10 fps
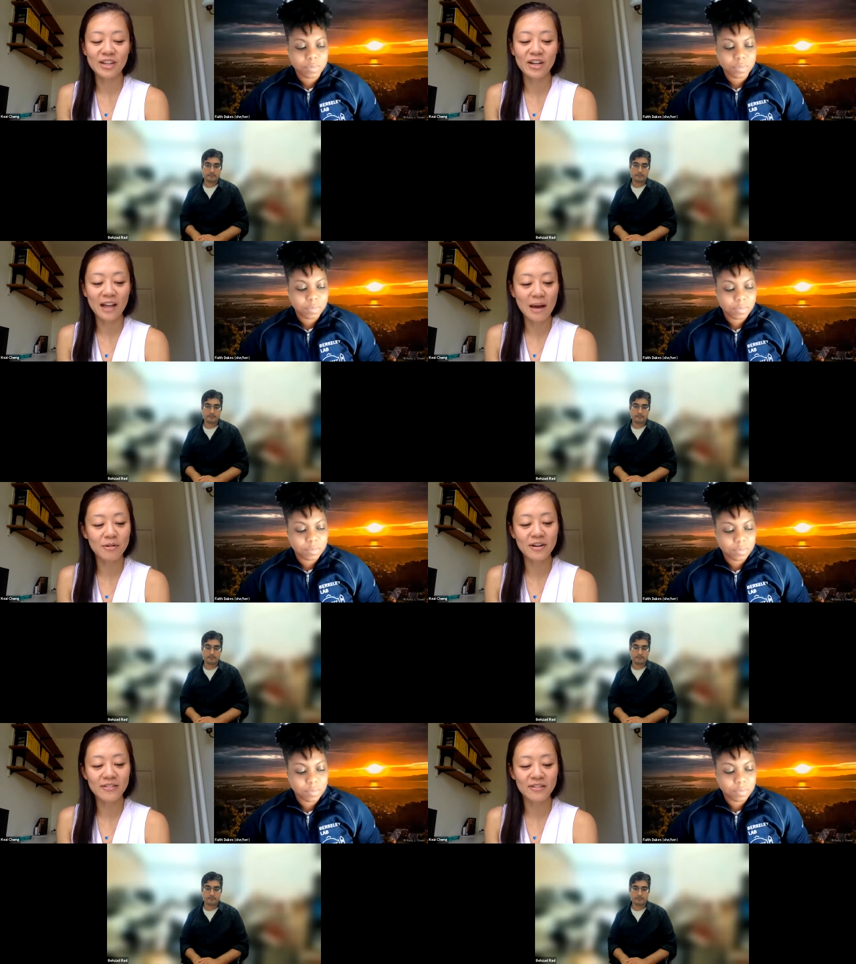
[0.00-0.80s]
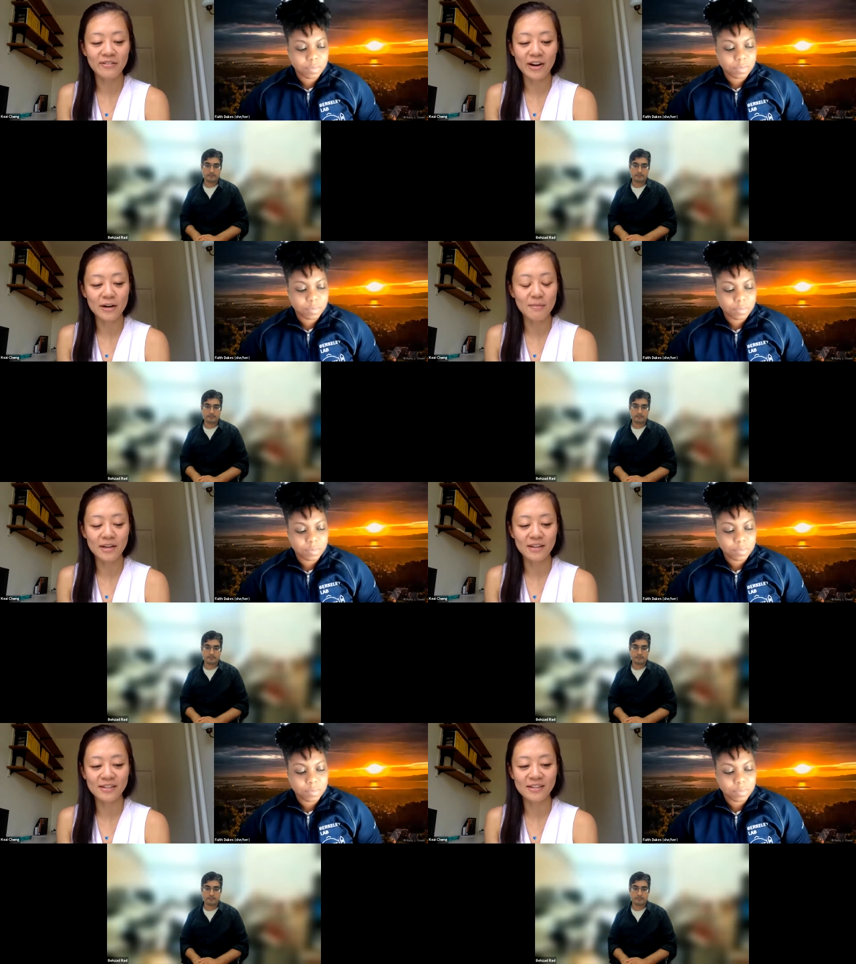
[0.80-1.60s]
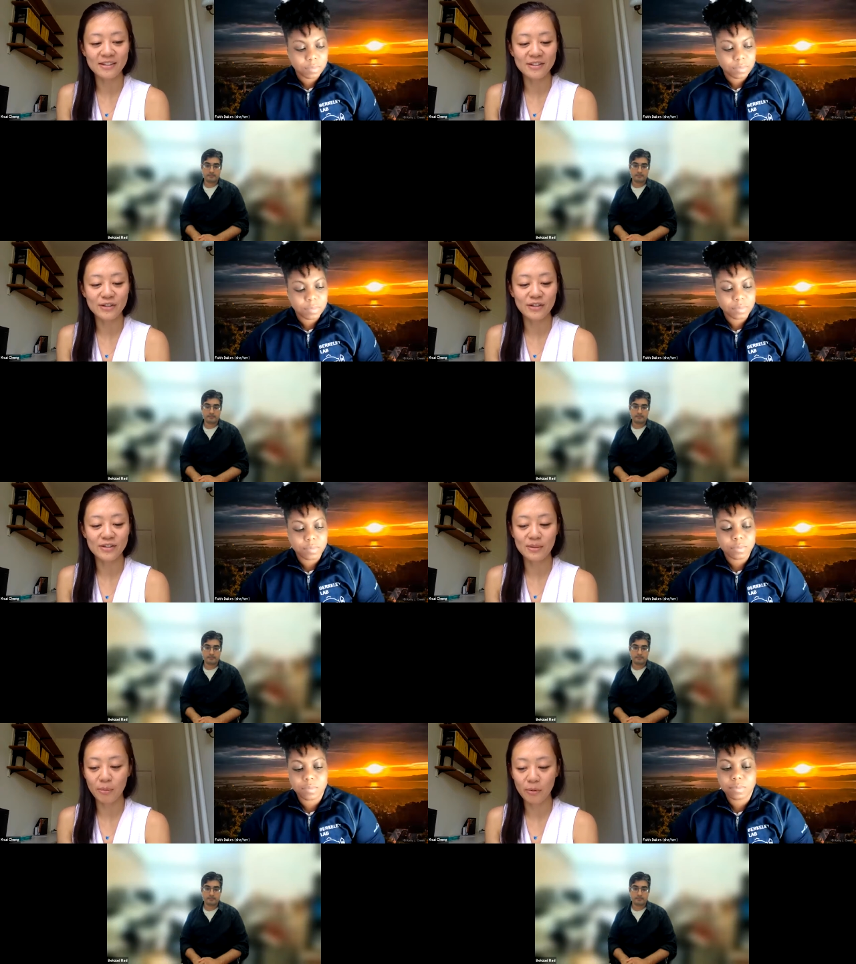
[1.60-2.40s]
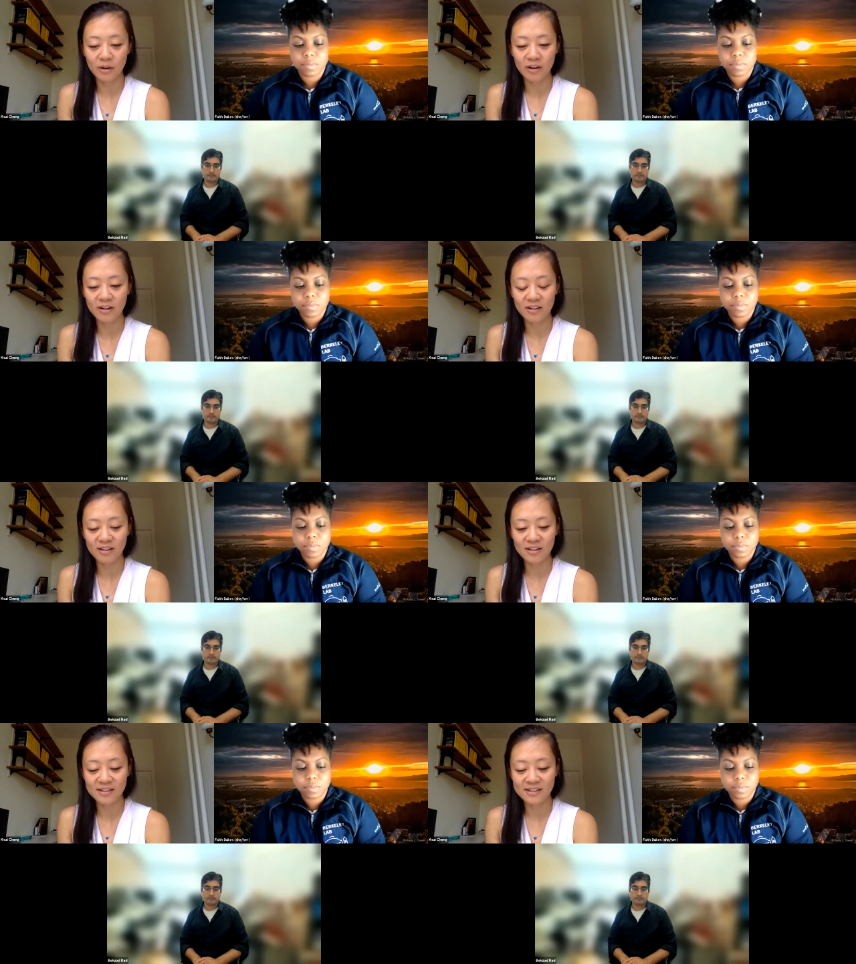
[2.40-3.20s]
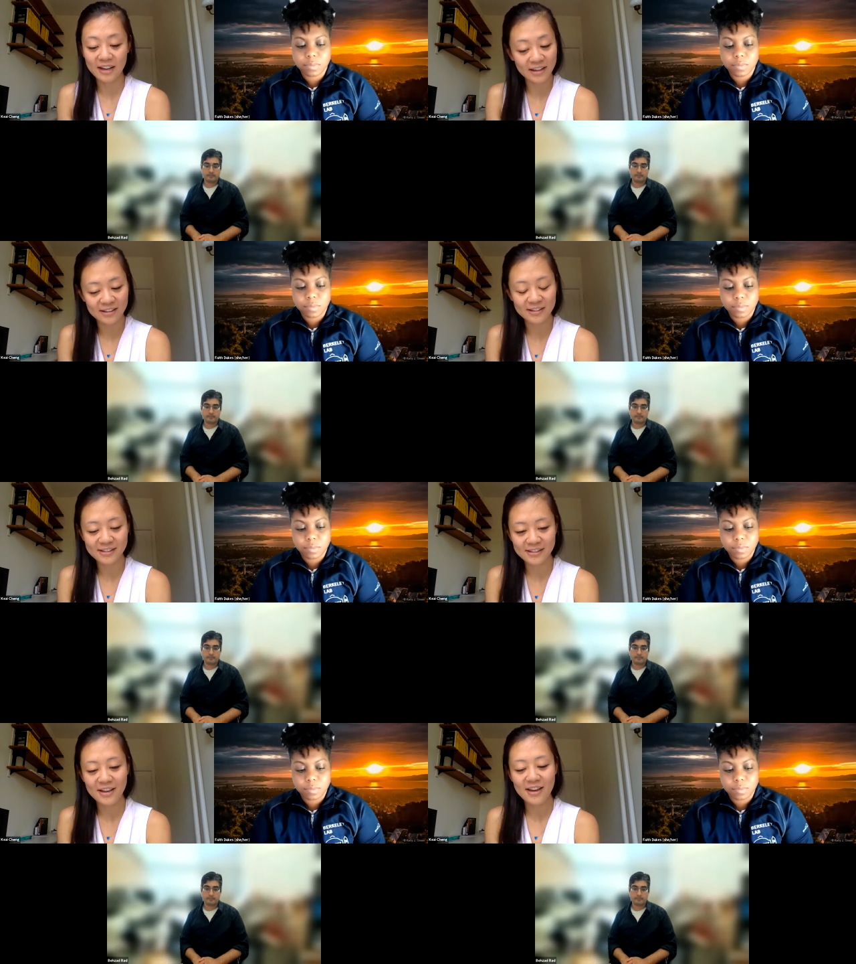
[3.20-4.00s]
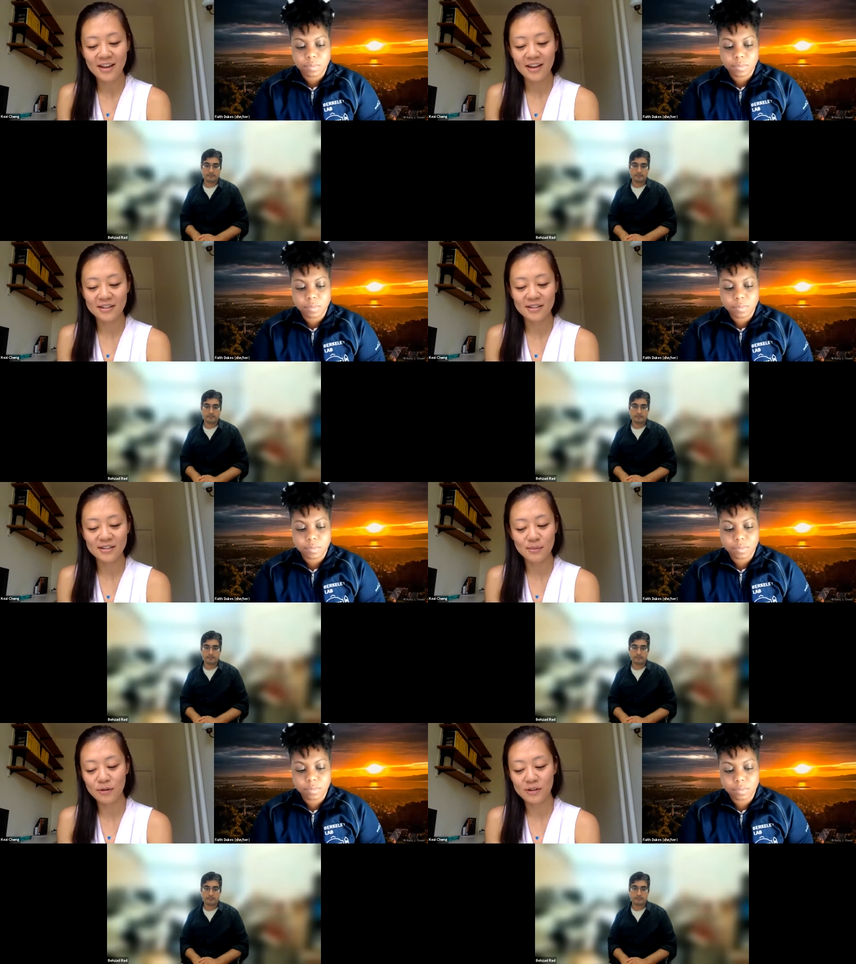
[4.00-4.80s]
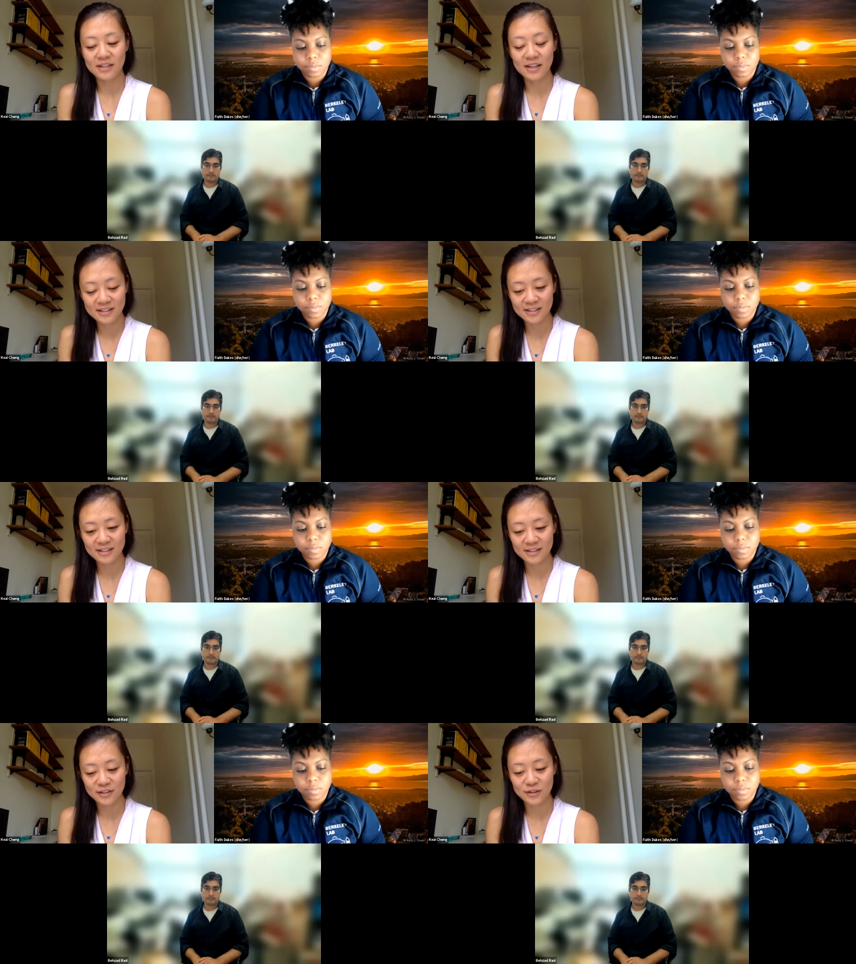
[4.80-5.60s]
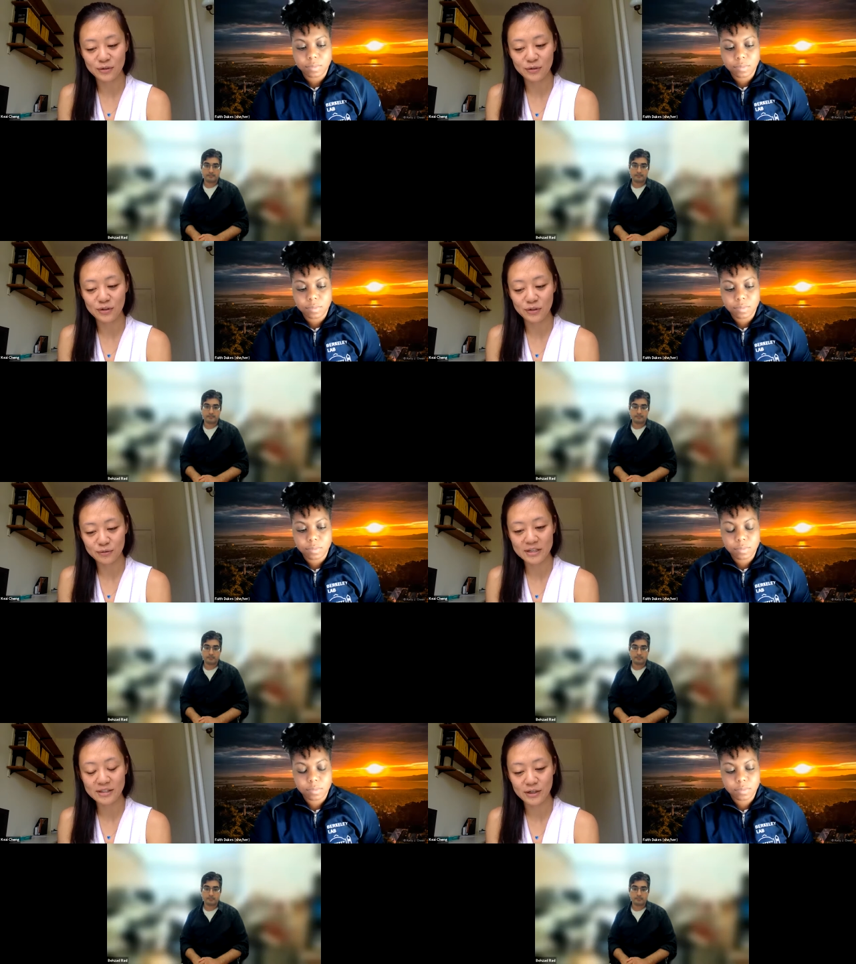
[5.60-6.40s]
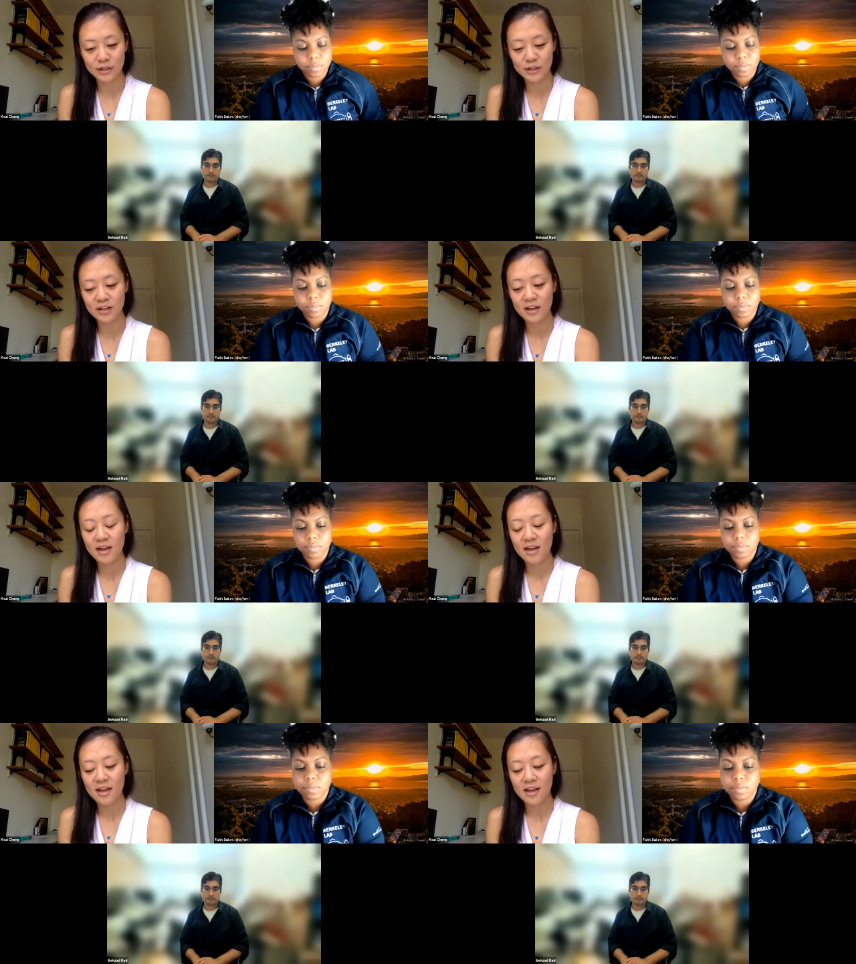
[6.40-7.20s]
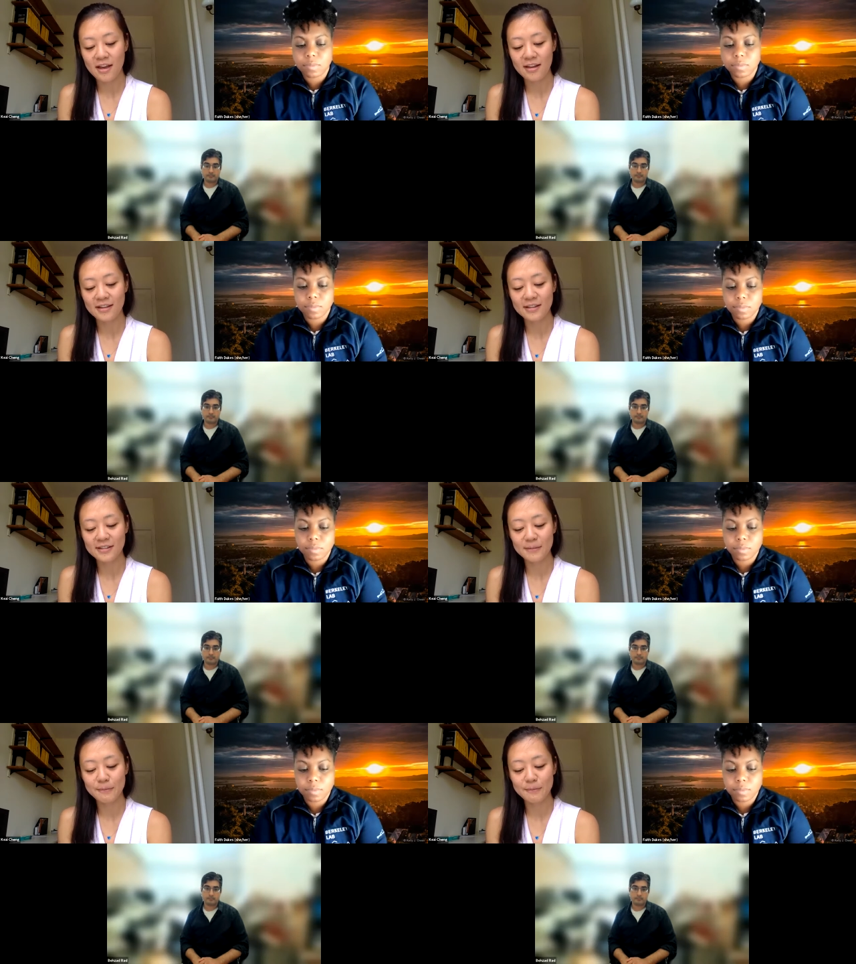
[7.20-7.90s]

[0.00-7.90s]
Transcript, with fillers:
Speaker 1: collaborative environment to support science and to support scientists to do new research. And